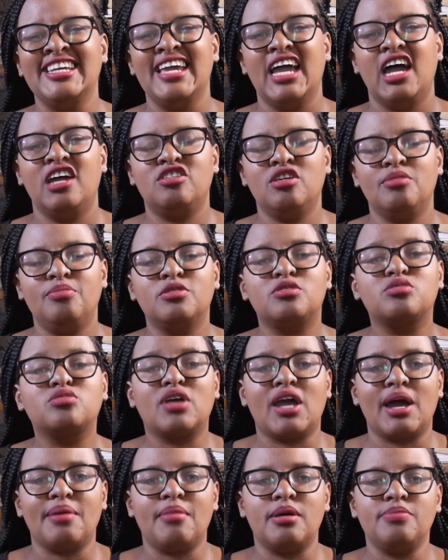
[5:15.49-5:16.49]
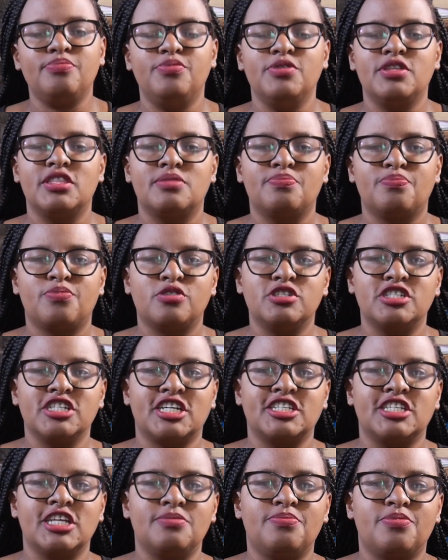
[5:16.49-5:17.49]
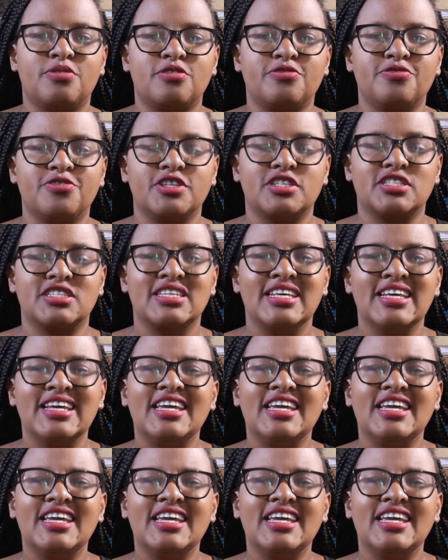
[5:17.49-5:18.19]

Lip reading: and you're able to come up with projected profits.